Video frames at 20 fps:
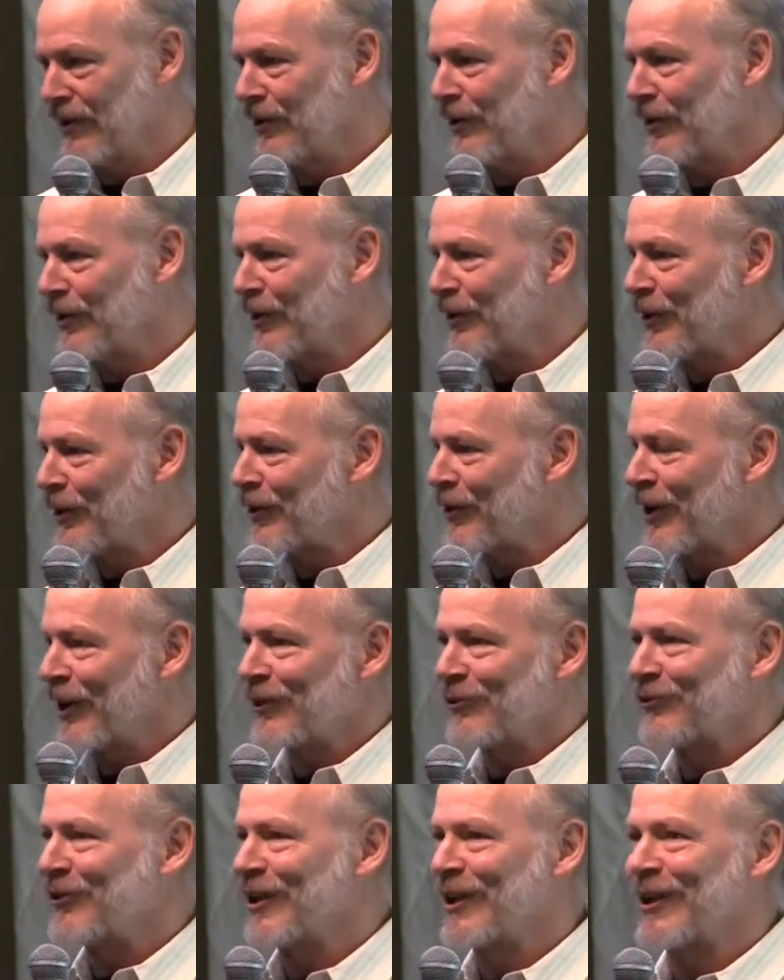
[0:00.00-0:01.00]
The
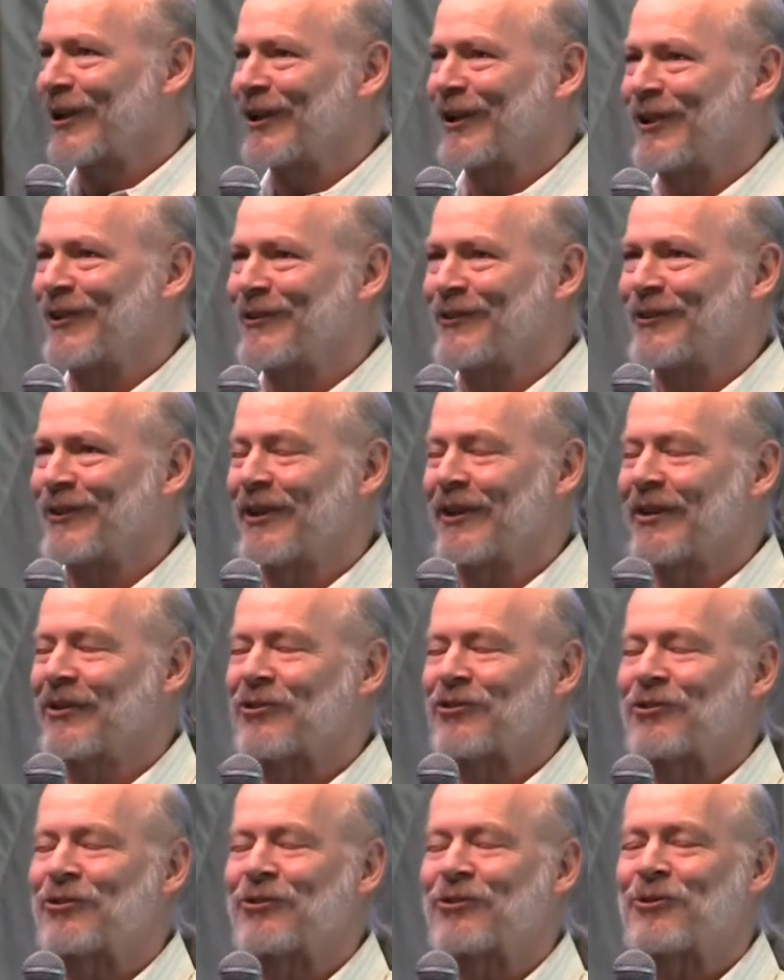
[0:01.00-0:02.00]
thought channel is
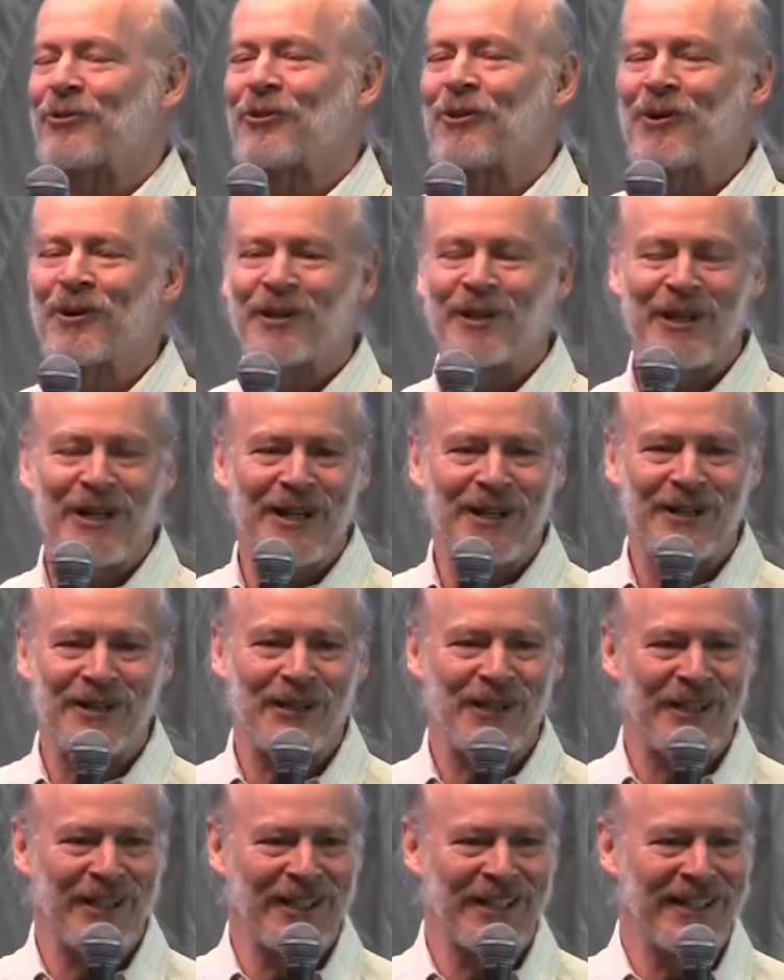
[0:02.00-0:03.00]

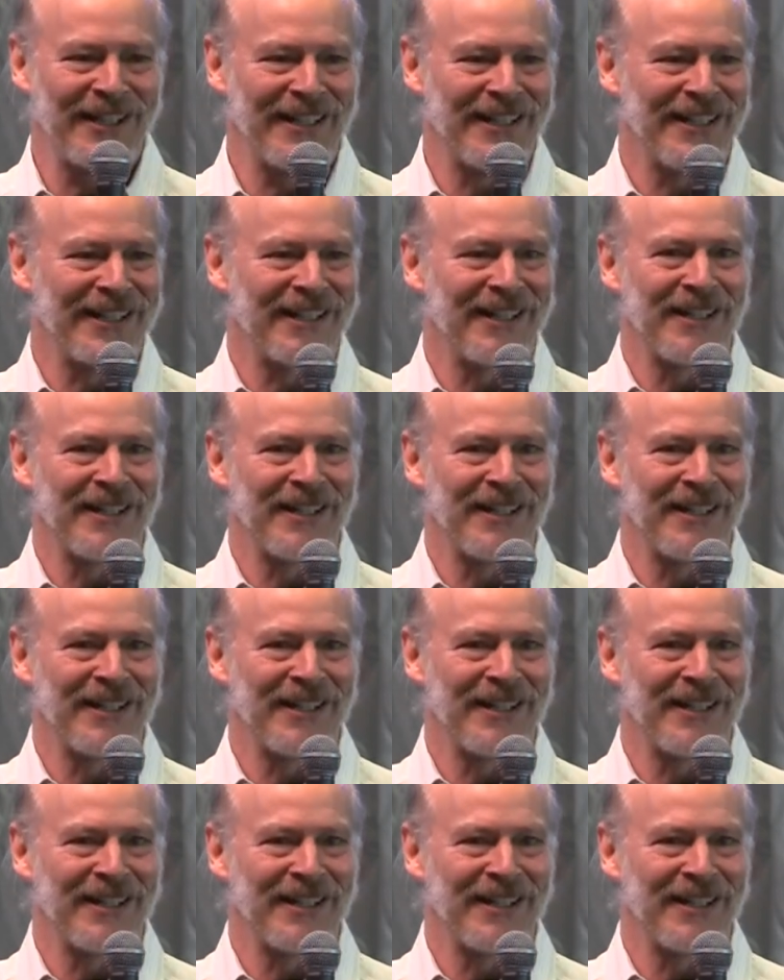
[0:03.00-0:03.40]
extraordinarily